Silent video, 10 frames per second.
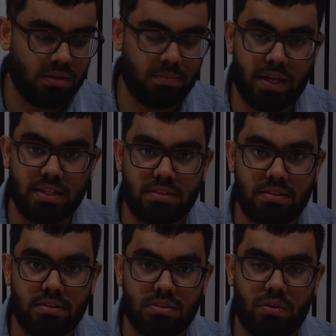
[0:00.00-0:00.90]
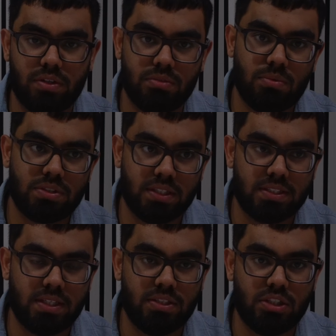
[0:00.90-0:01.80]
Base storage was
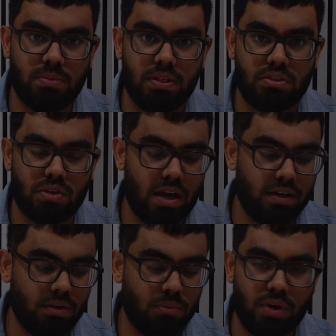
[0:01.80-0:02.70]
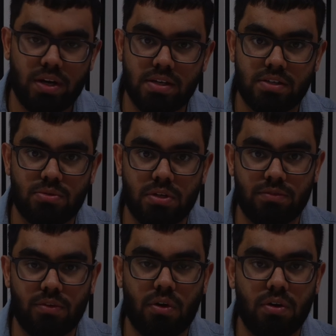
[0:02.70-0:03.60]
16 GB, so I upgraded it to
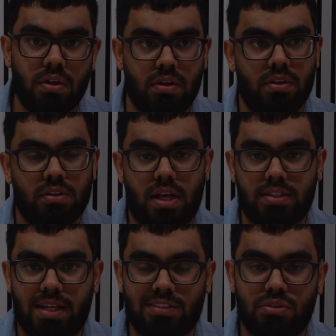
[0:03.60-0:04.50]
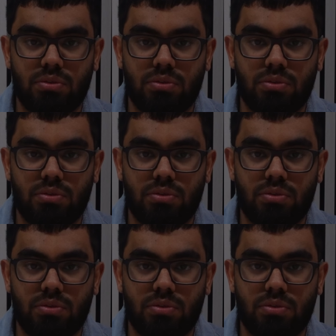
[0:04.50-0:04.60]
24. That's an extra